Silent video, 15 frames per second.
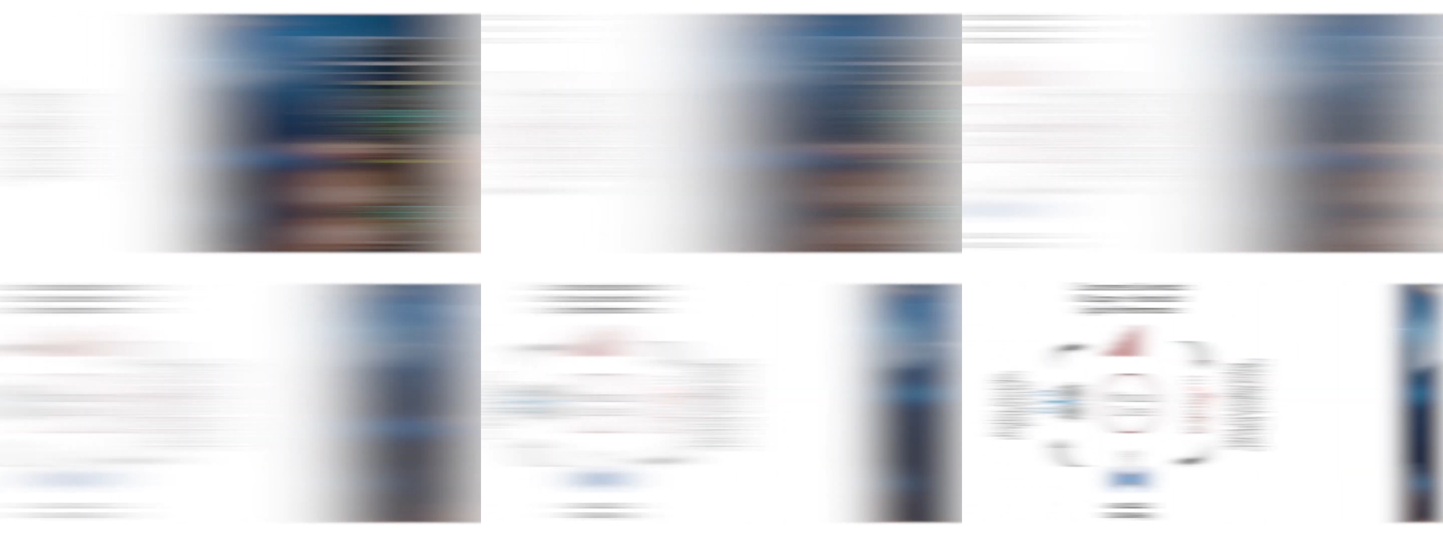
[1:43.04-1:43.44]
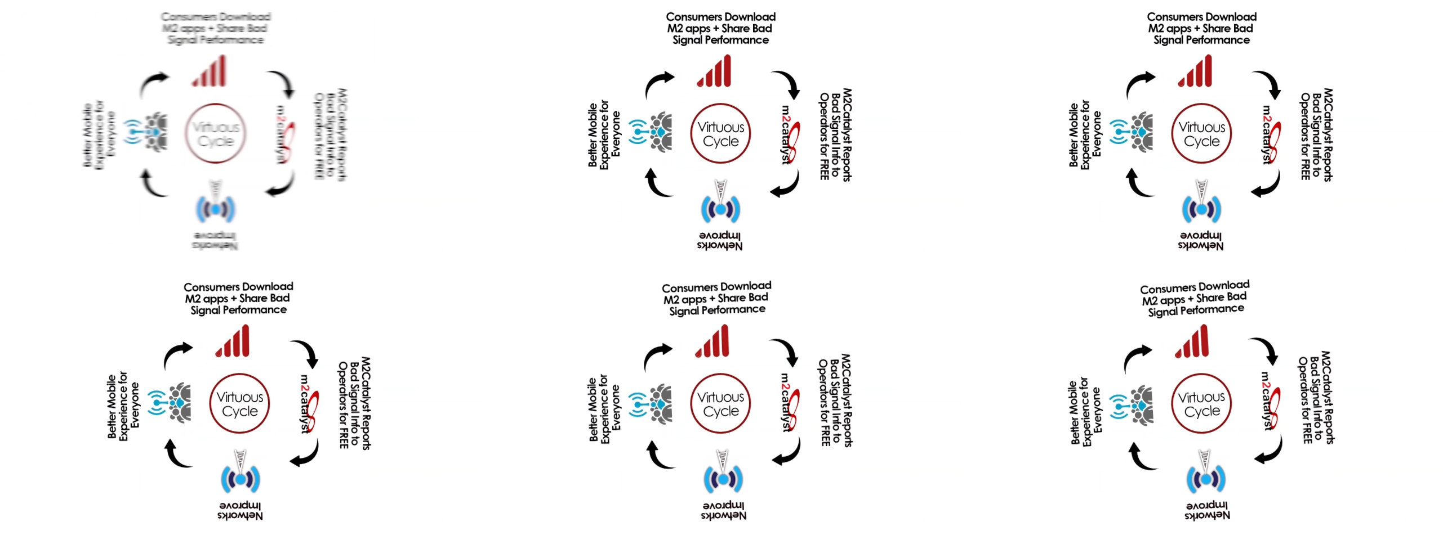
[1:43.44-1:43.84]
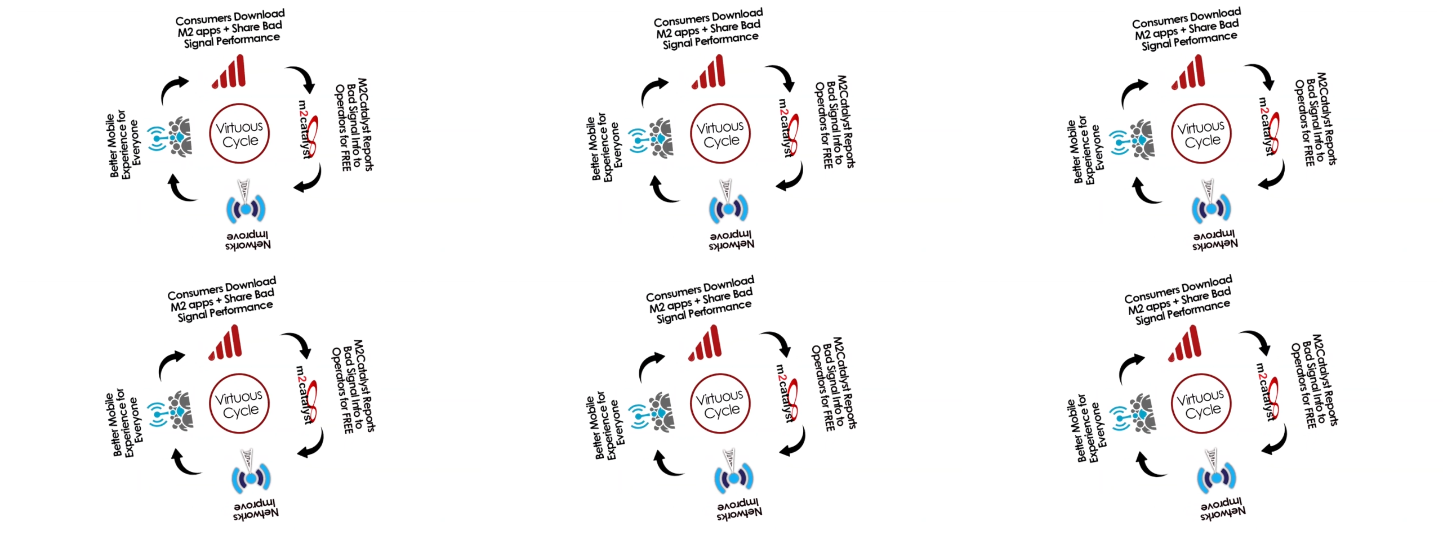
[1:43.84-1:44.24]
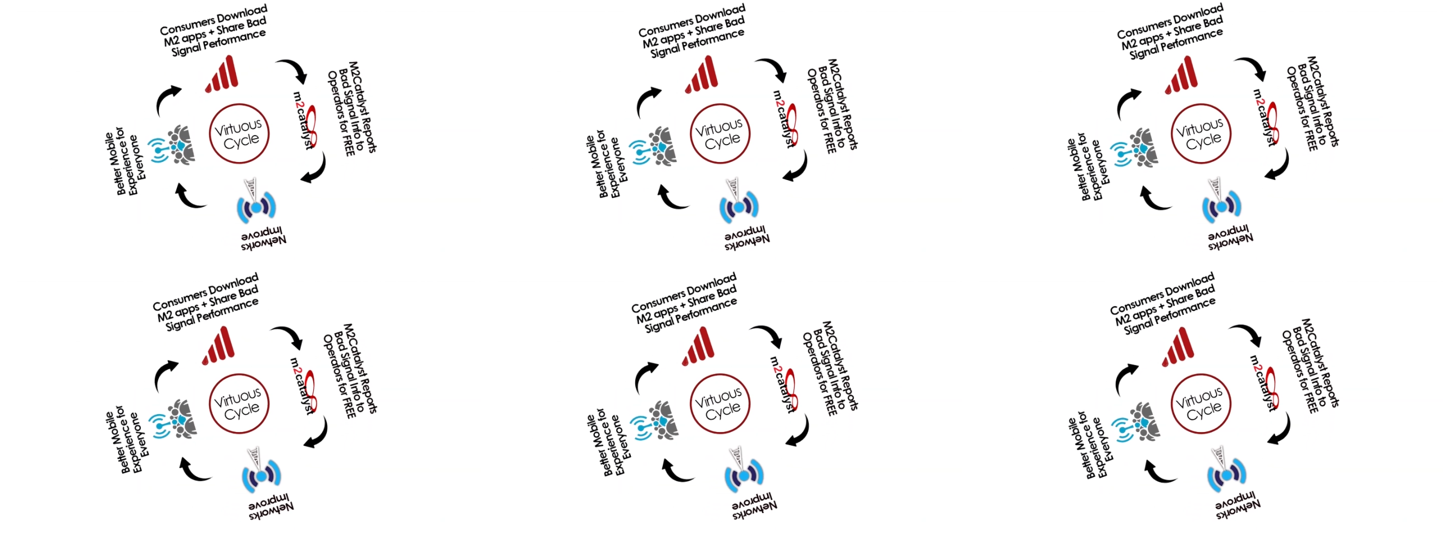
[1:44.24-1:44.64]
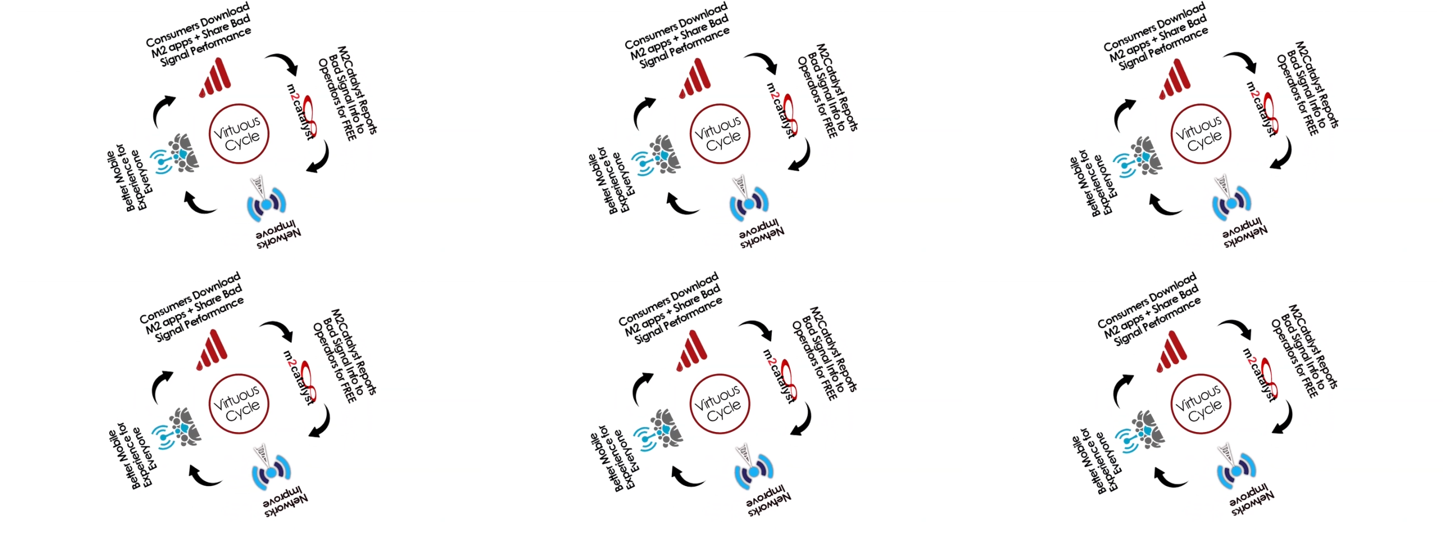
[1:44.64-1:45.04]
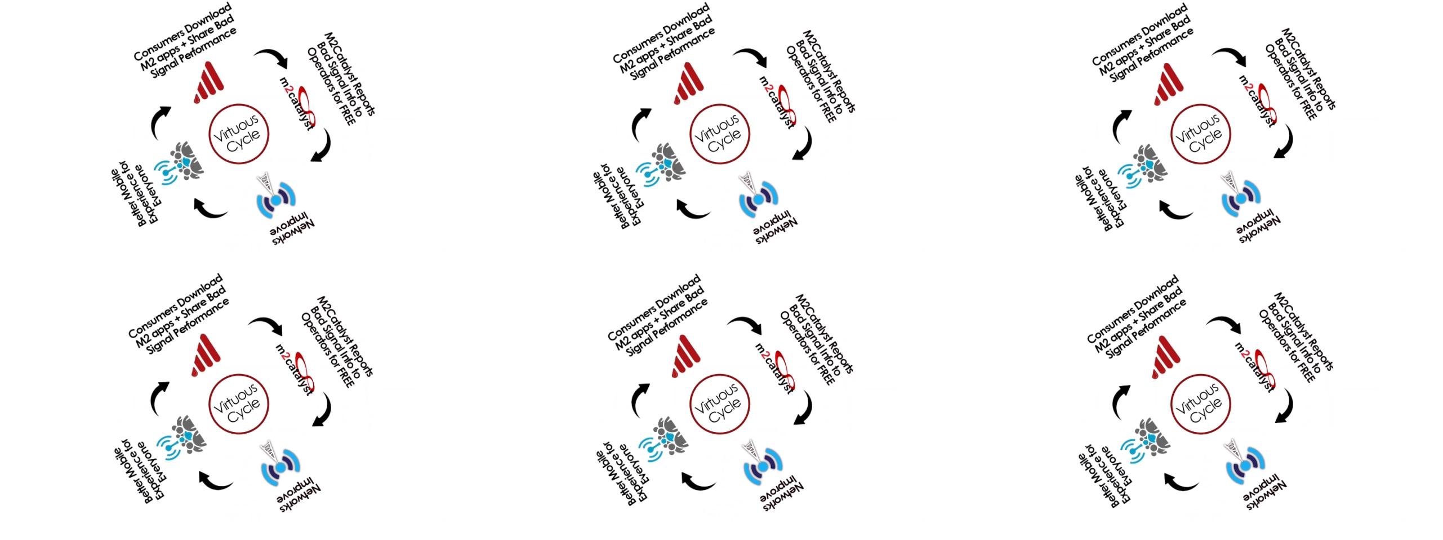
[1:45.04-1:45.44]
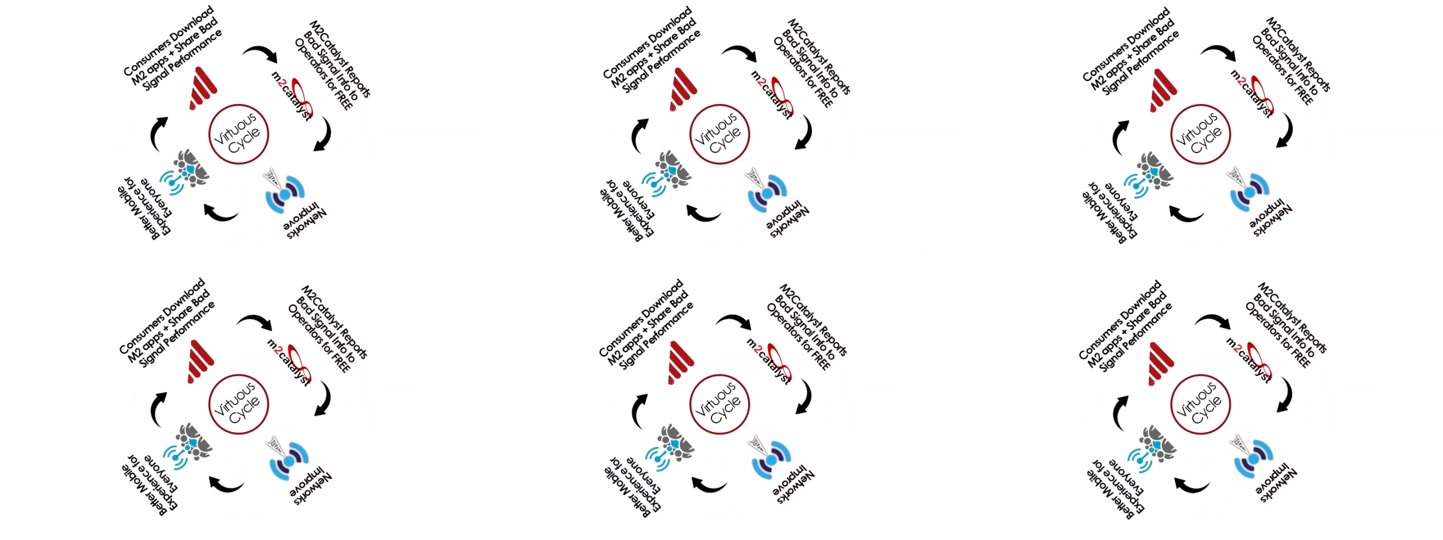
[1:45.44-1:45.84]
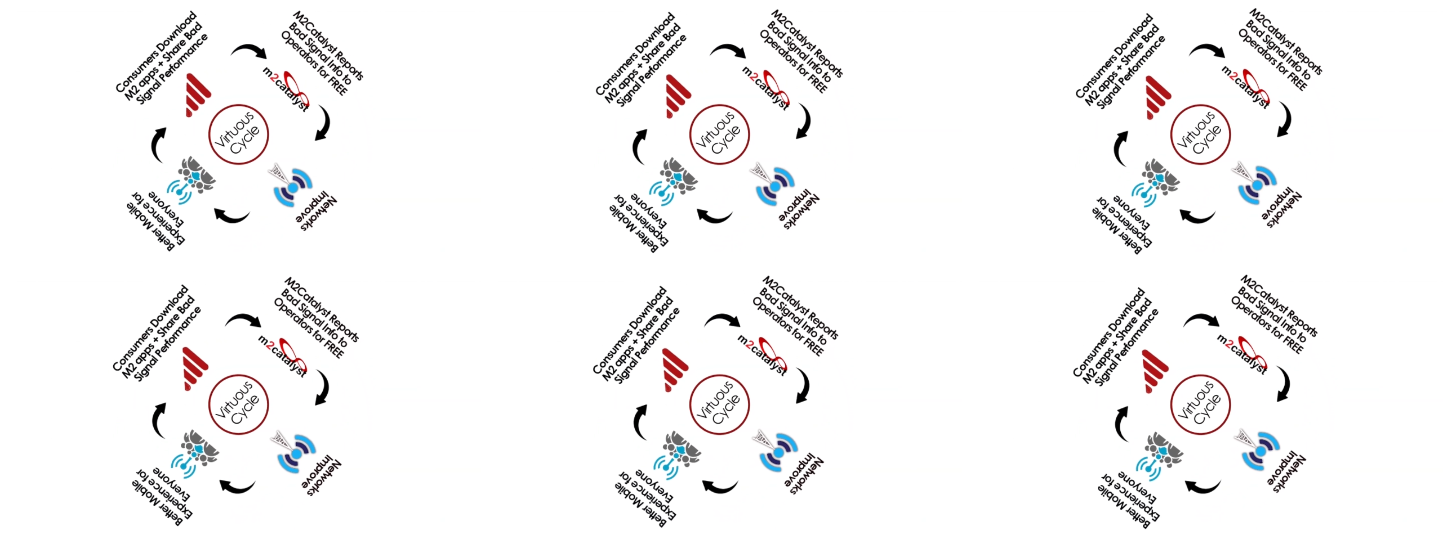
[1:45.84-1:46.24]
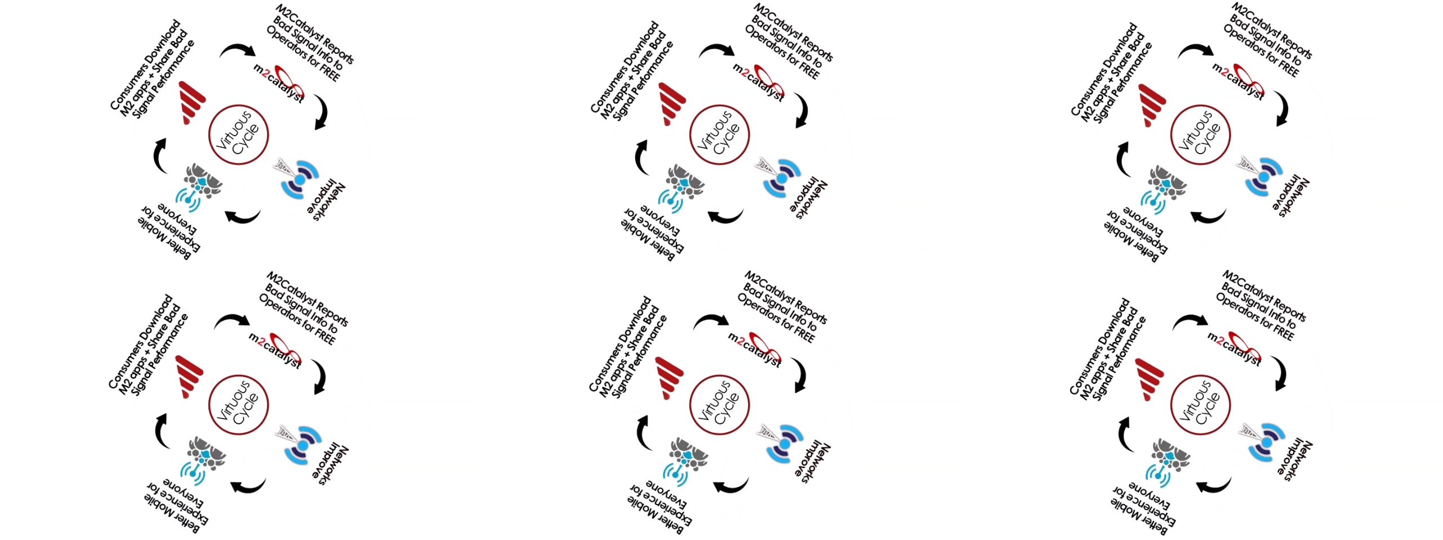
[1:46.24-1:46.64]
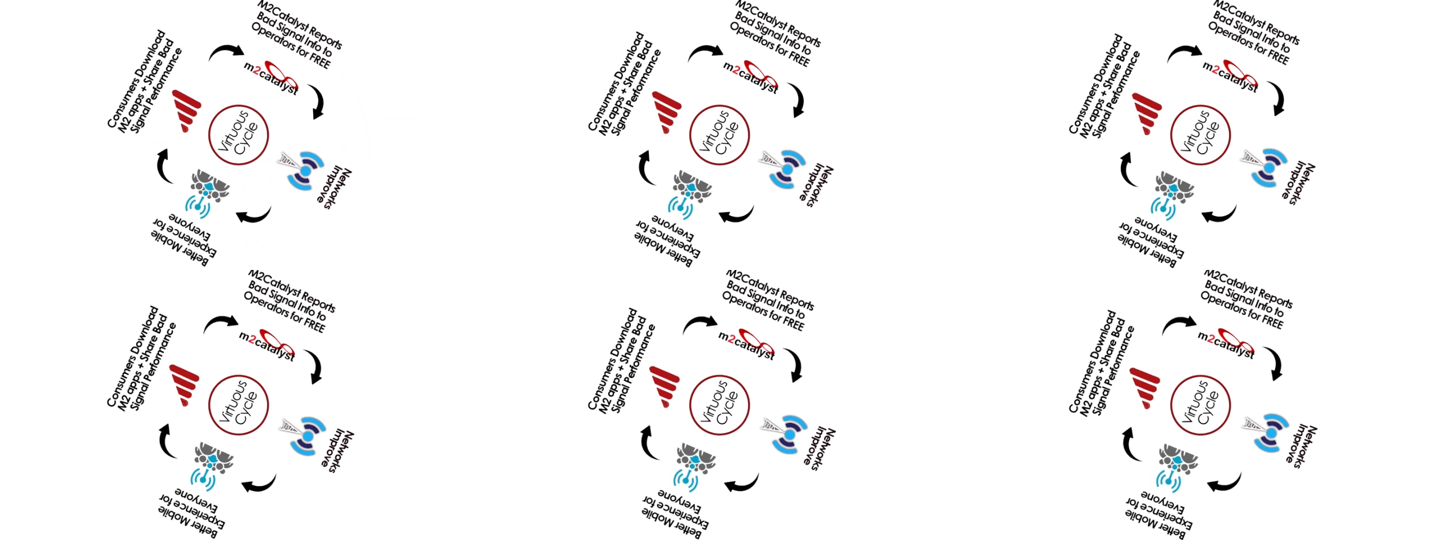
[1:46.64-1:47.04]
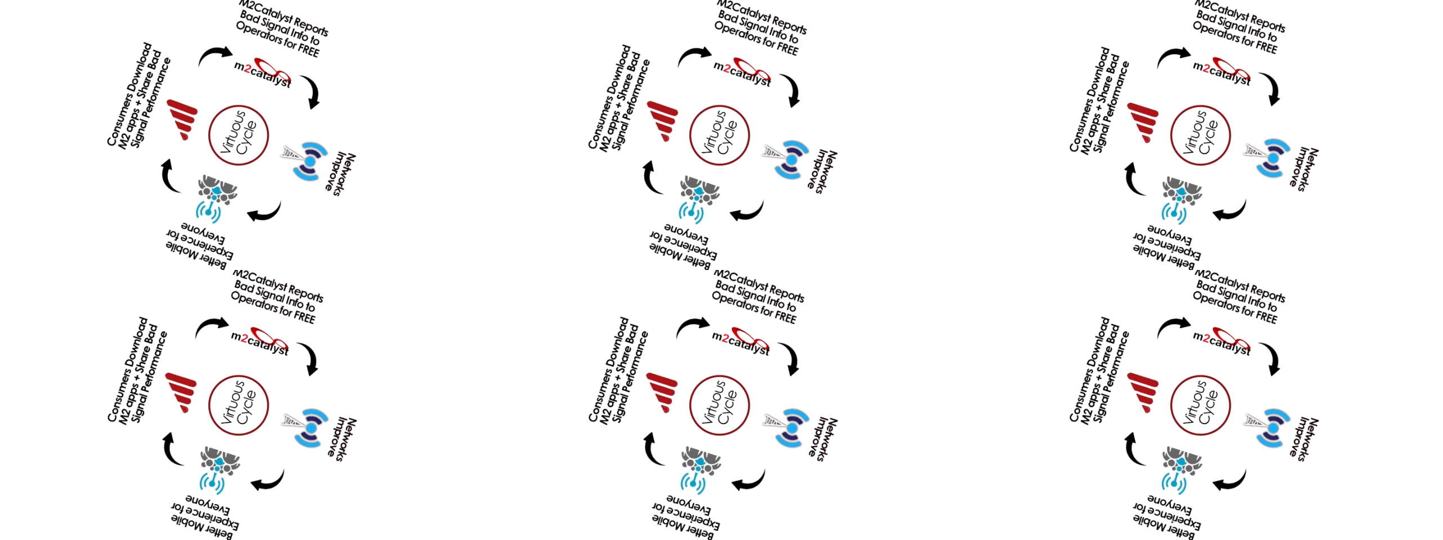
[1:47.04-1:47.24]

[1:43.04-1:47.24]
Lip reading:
Nobody's mouth can be seen.